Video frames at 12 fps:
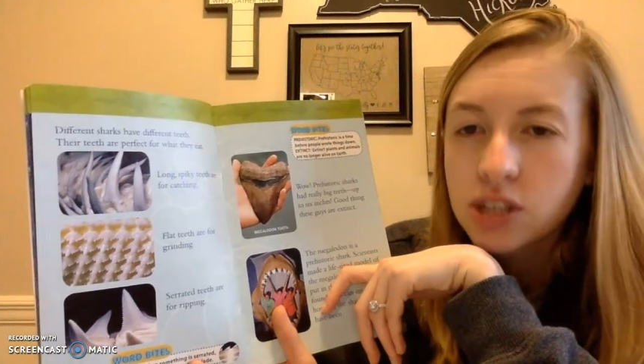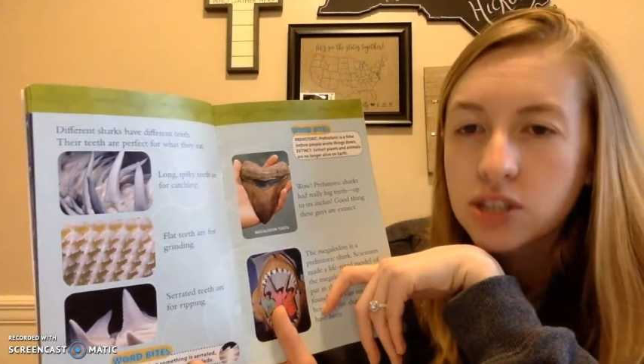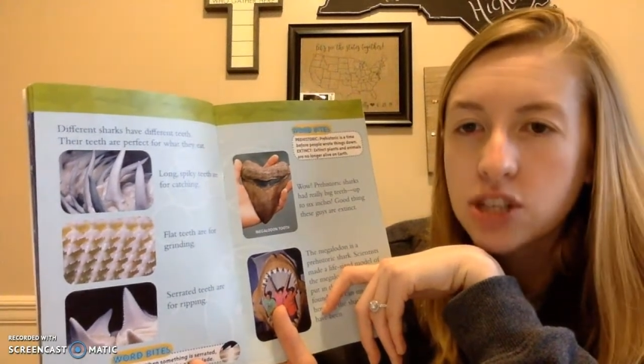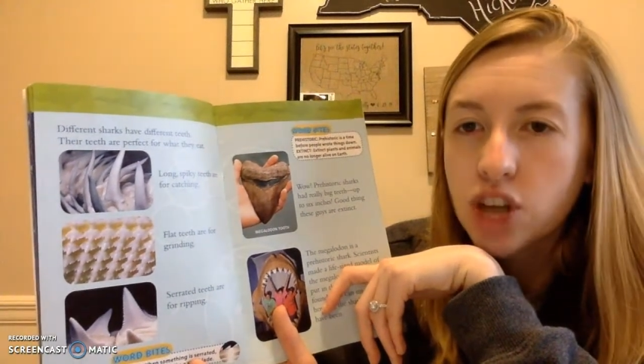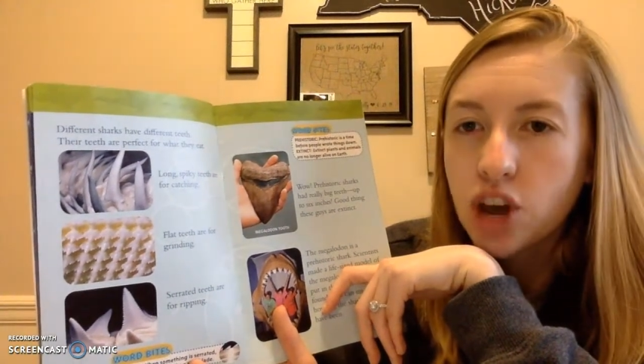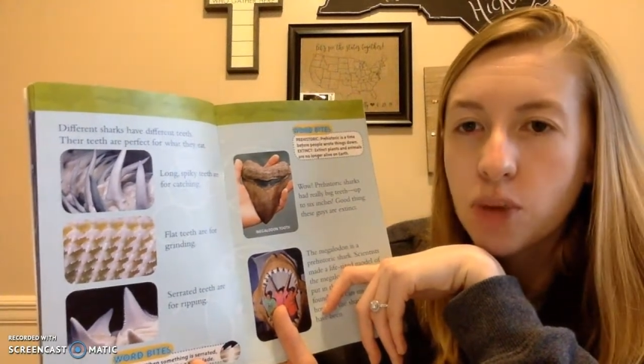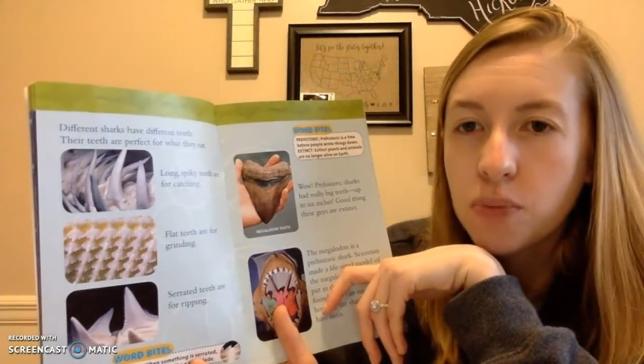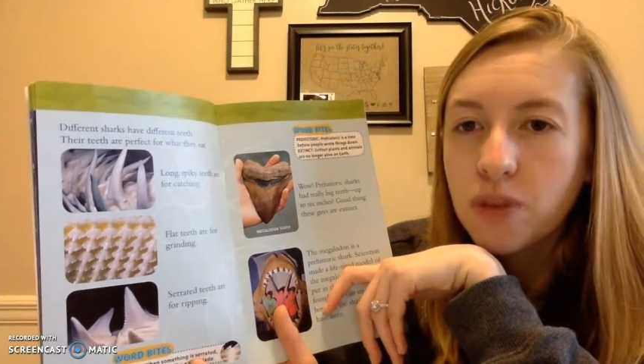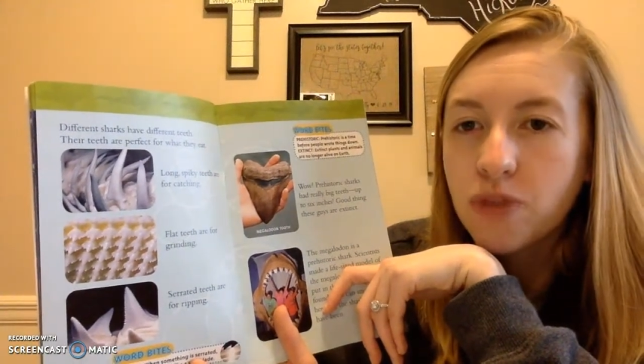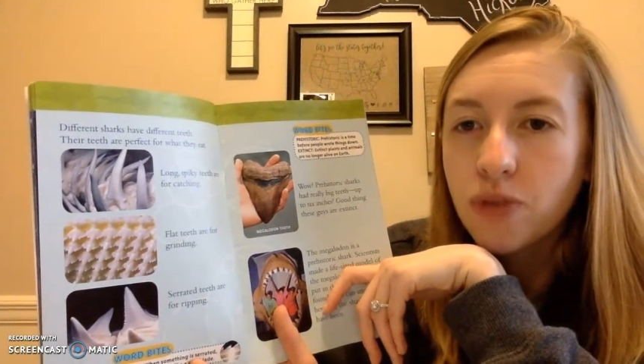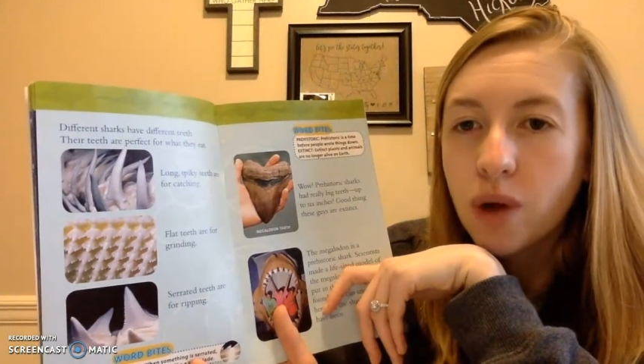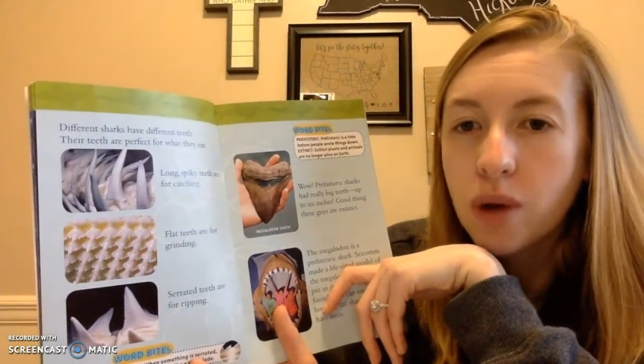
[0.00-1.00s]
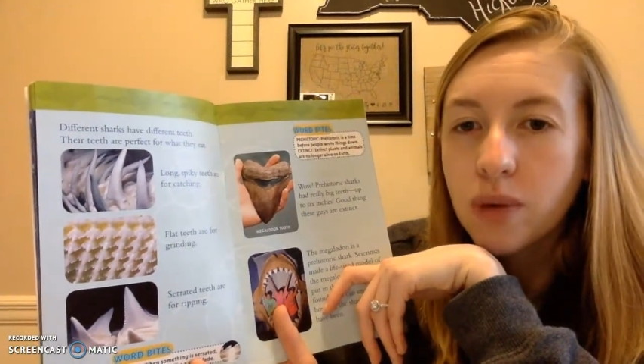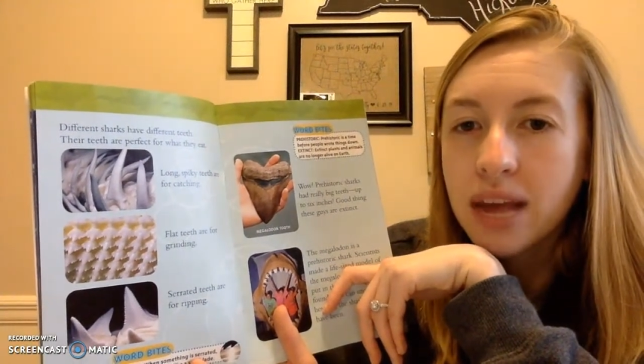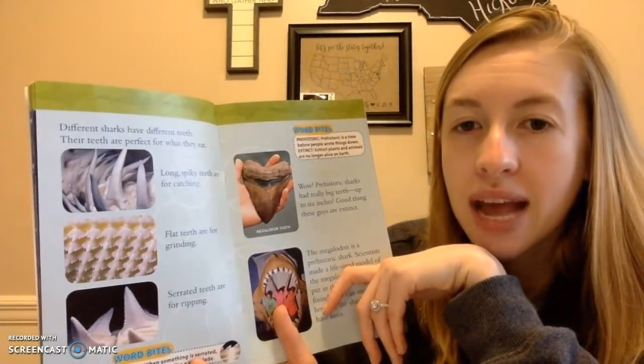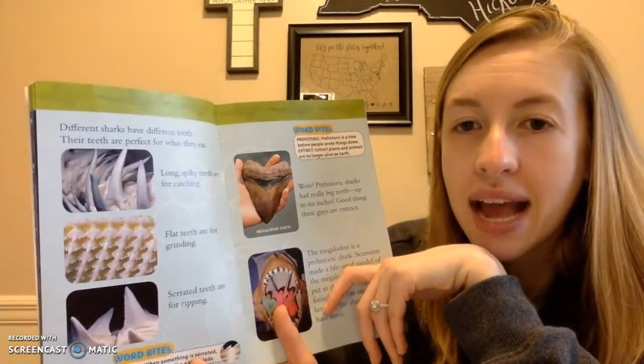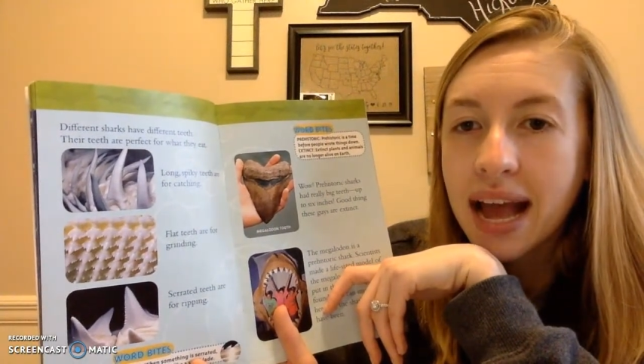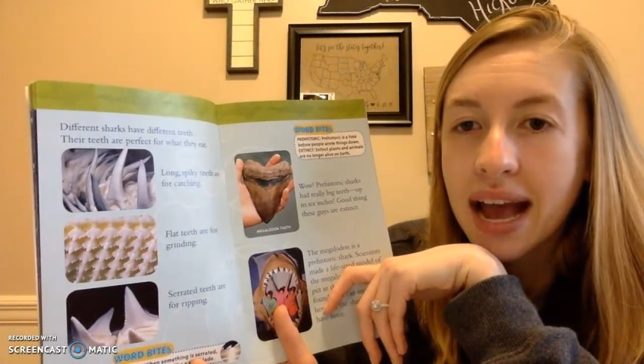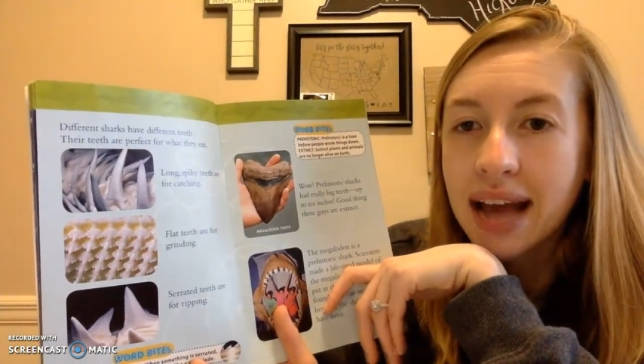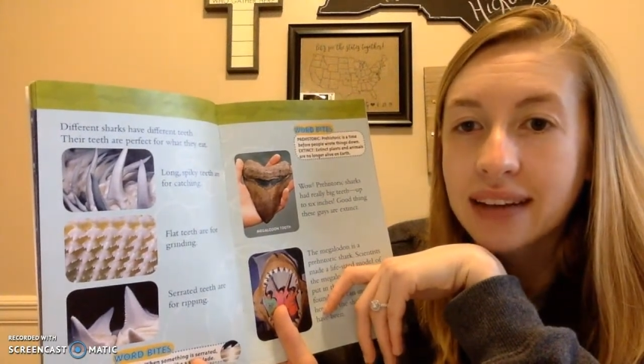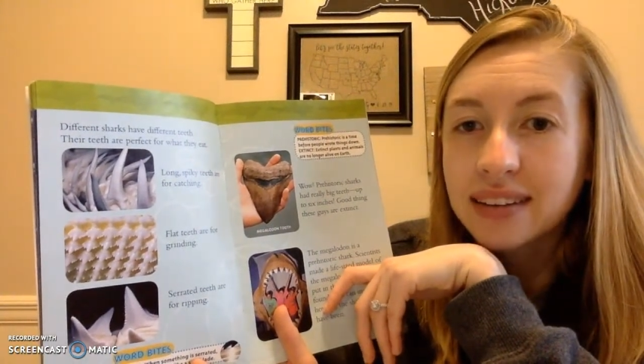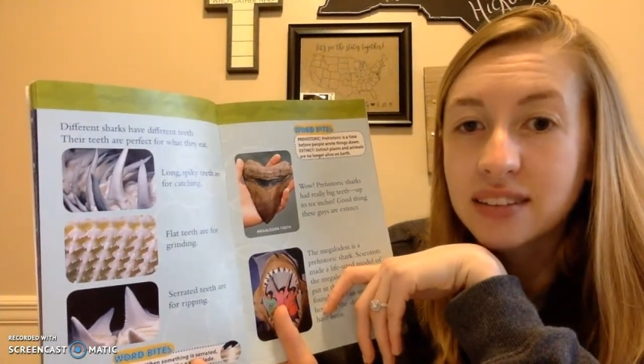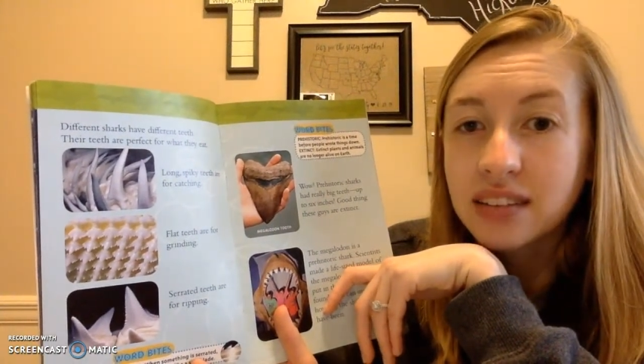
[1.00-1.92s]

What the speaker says: So before we had